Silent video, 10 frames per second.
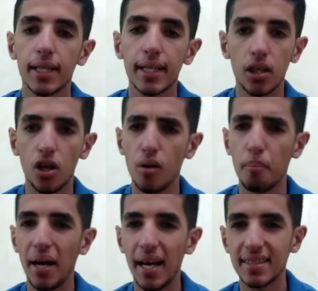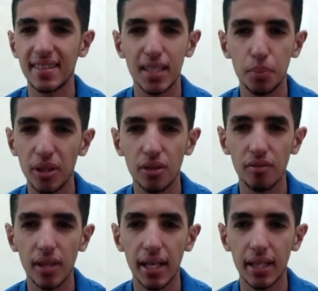cannot pass the speed of
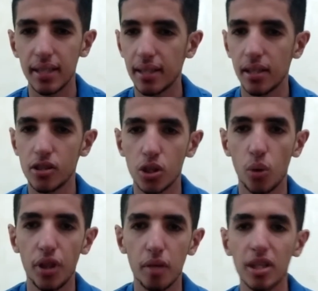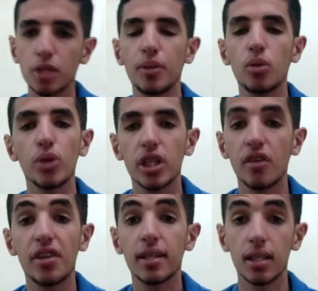light, so they must be weaker,
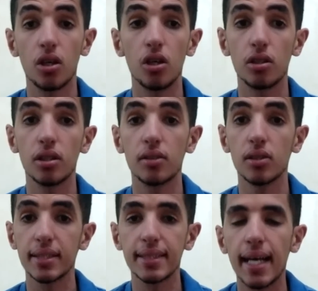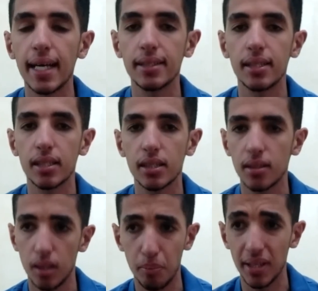they cannot stand
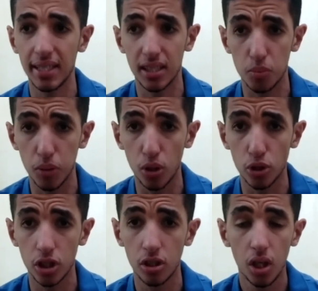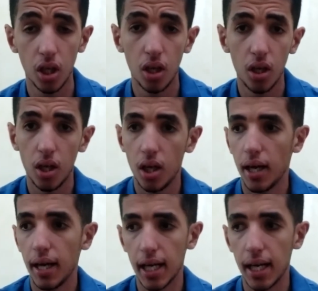a planet explosion,
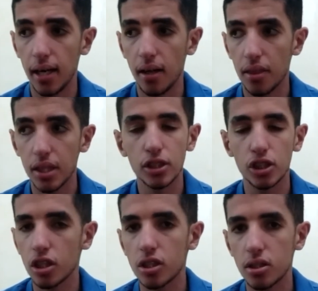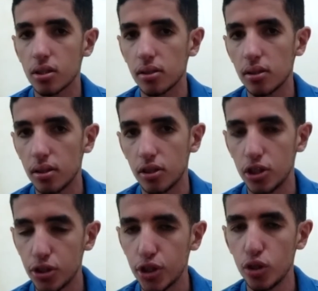that's just
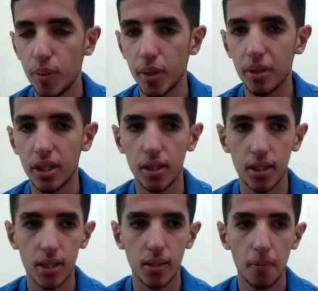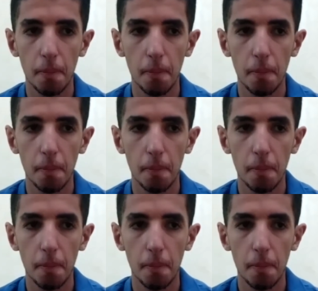stupid. Because